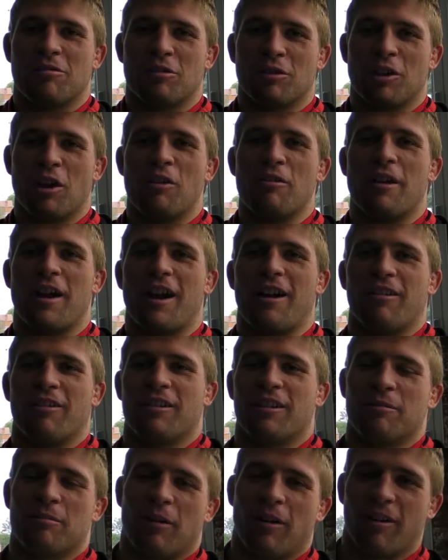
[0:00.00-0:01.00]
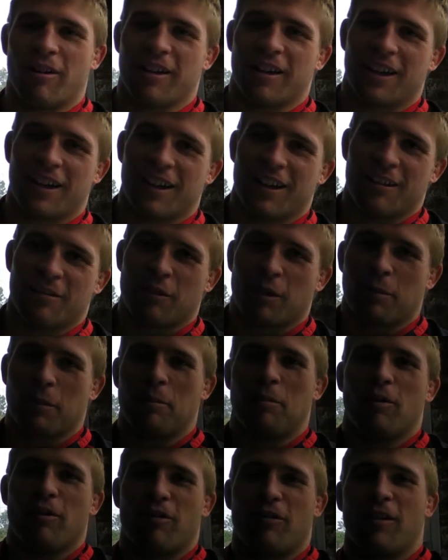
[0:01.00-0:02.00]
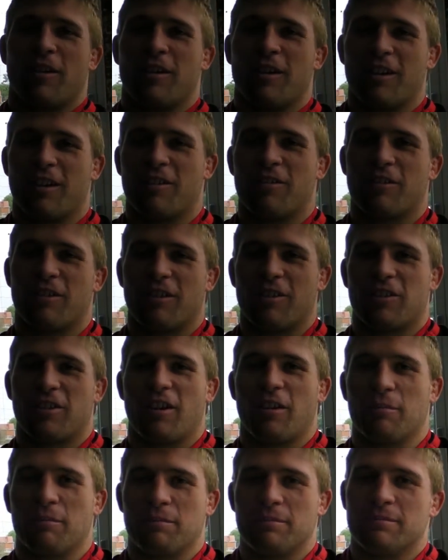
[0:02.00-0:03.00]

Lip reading: go down in my rugby portfolio for a long time.